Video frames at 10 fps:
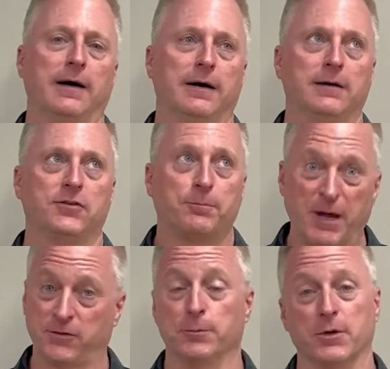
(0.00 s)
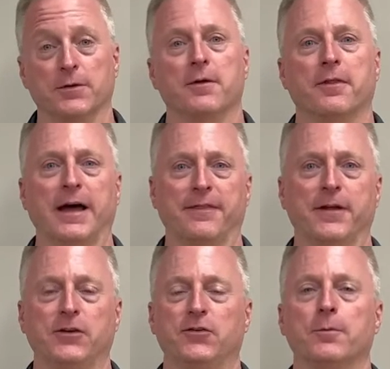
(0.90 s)
specimen that
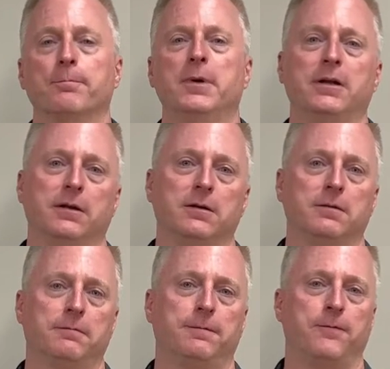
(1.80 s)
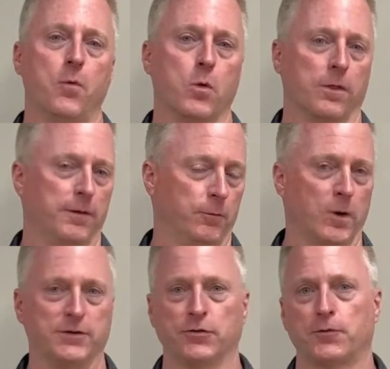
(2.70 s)
they submitted for the
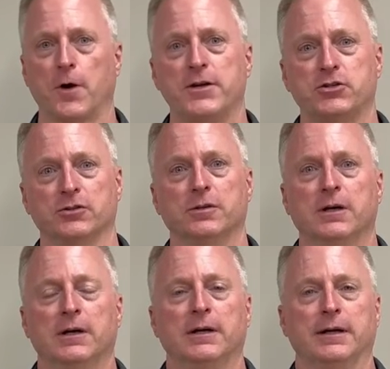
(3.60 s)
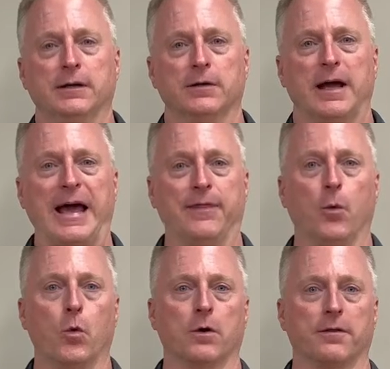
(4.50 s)
registration had the
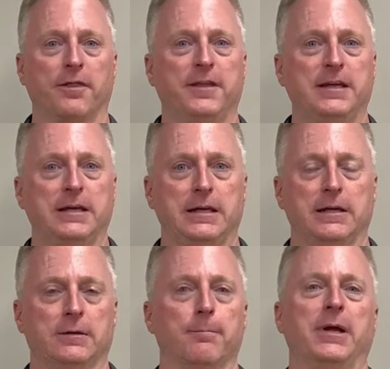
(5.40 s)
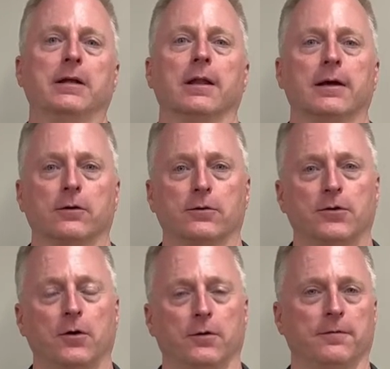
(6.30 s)
word "the" in big letters
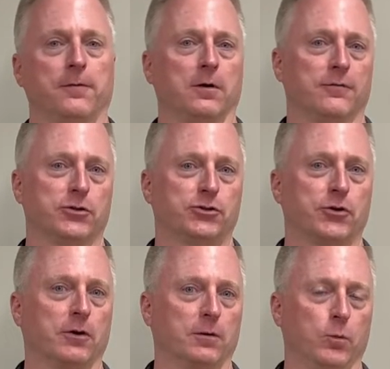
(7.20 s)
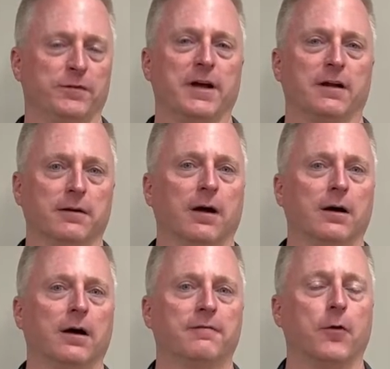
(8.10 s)
on the front of a shirt. And we've got
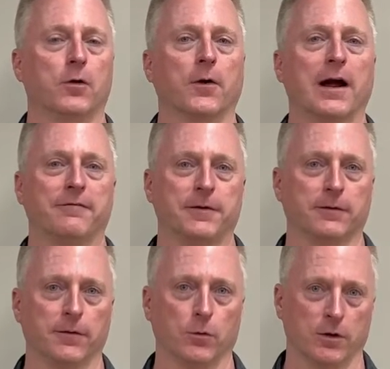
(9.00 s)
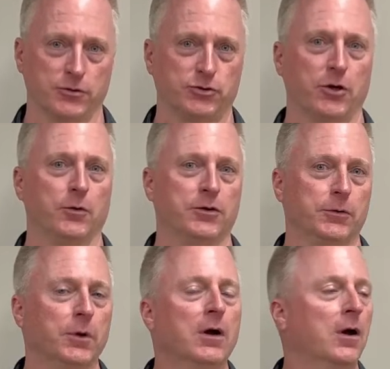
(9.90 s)
a photograph here that we're going to show
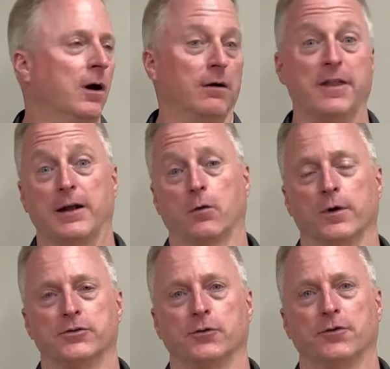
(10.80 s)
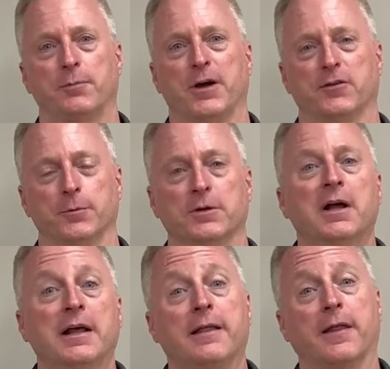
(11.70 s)
you of that original specimen.
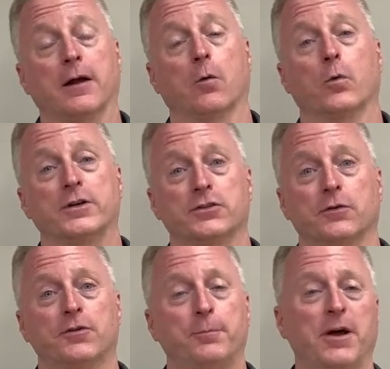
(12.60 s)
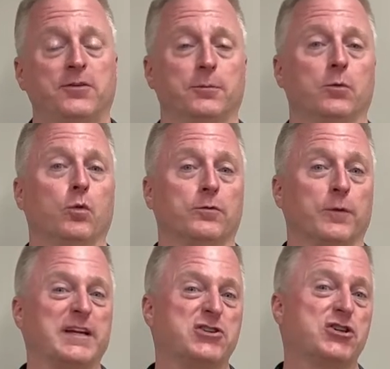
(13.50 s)
That original specimen was
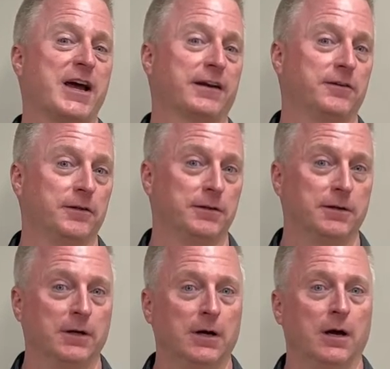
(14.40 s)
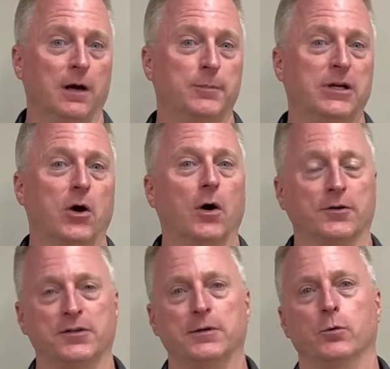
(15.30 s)
rejected because
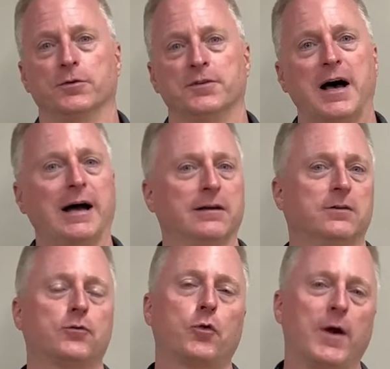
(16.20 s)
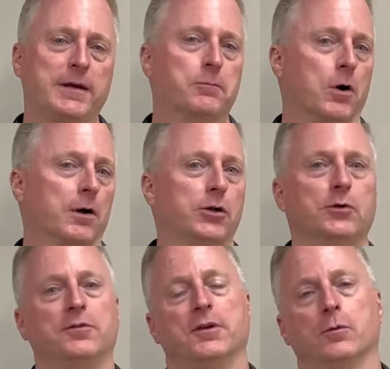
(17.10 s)
it was not trademark
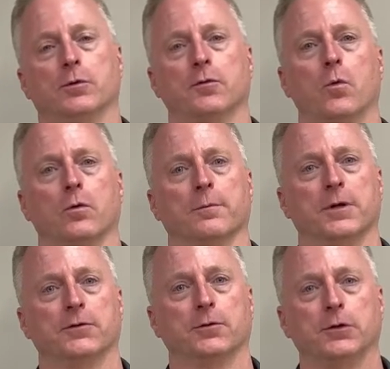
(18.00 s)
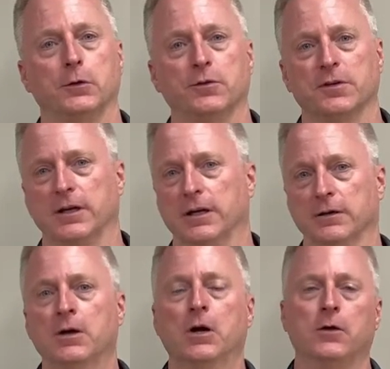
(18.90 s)
use, it was ornamental use. And
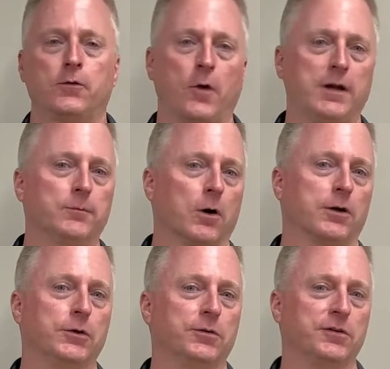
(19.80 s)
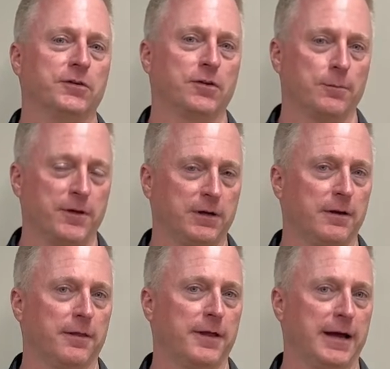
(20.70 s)
again, trademark use is something
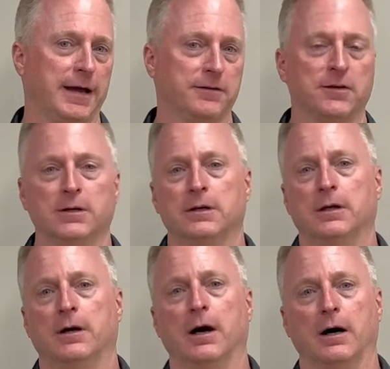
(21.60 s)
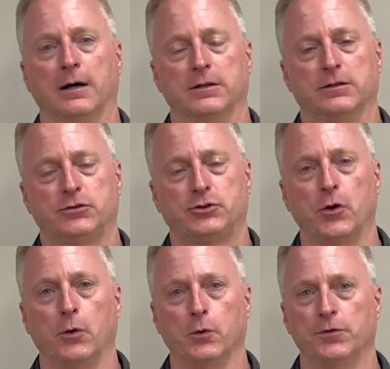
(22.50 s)
that
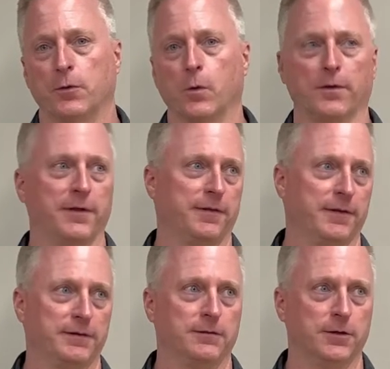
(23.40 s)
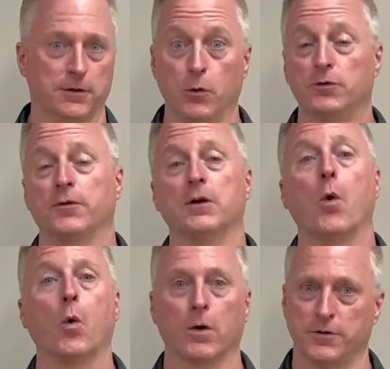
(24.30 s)
shows or that denotes the
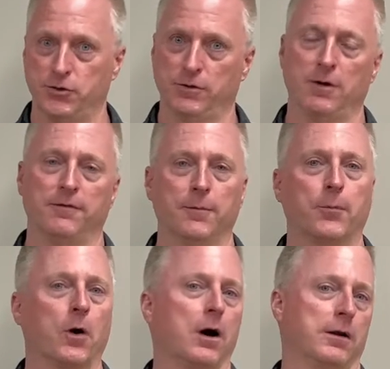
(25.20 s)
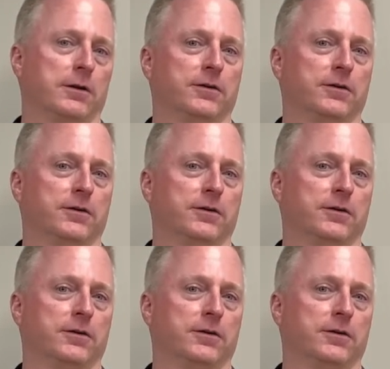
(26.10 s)
origin of the product